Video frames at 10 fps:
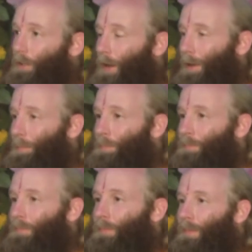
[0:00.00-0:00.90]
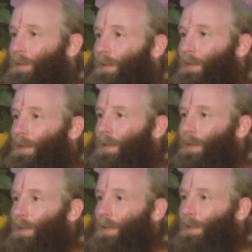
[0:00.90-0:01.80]
time,
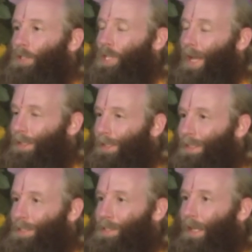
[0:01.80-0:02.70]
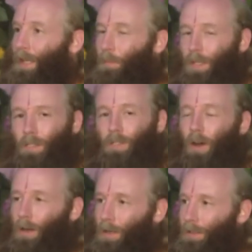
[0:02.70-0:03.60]
chanting his name in his
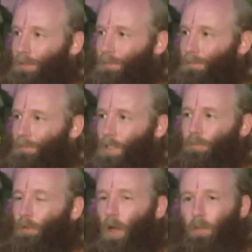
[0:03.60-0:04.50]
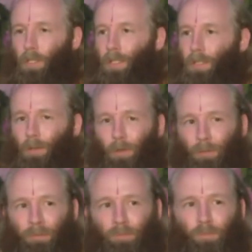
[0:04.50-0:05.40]
heart. His father didn't
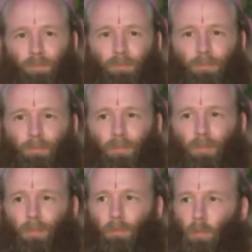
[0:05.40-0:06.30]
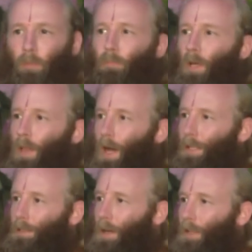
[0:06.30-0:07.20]
know. When
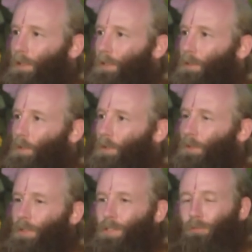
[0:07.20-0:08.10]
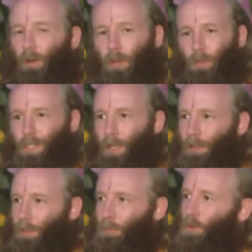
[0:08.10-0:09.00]
Prahlad got a little older, his father
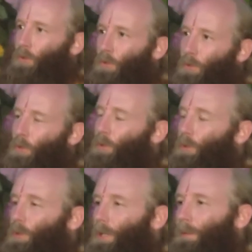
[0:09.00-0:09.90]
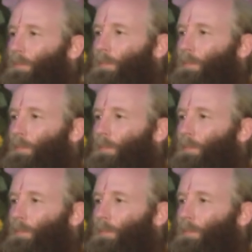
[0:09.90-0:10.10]
sent him to the Gurukul.